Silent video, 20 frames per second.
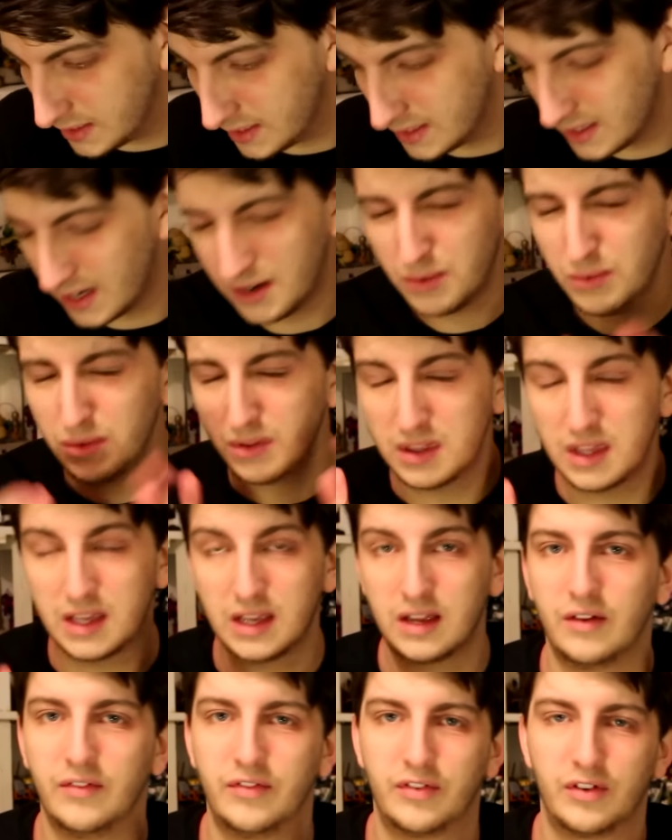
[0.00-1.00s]
indeed. I don't
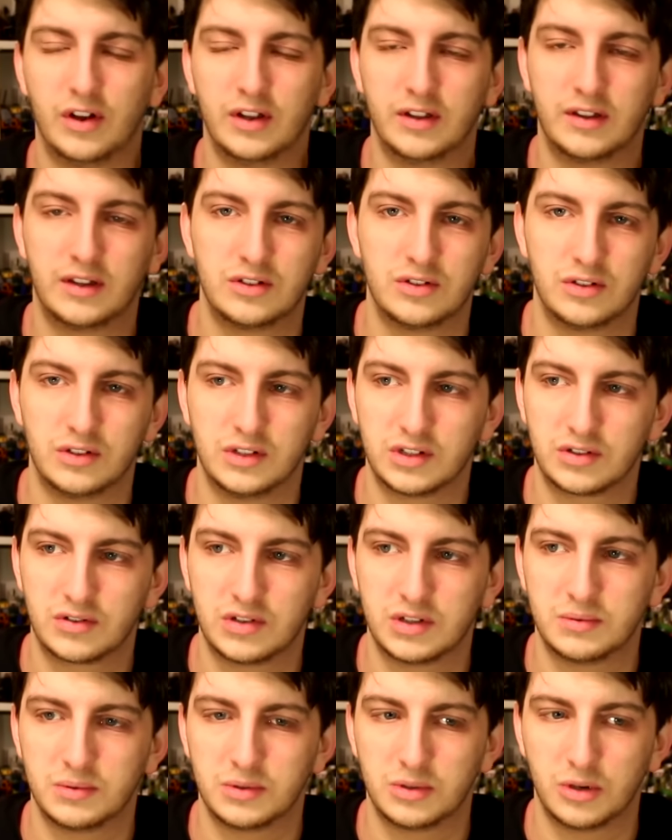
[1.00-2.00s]
think I forgot anything during this
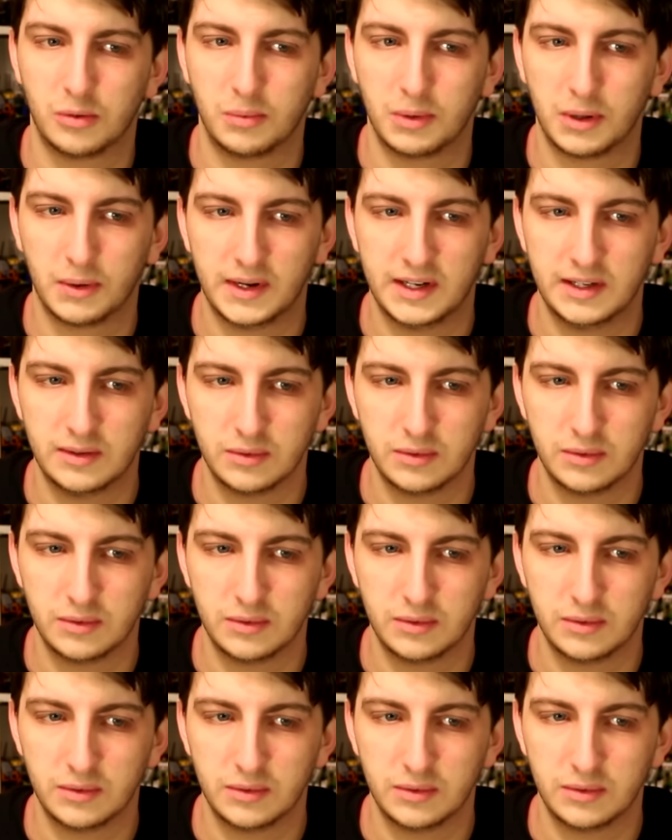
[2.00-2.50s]
Christmas haul, by the way.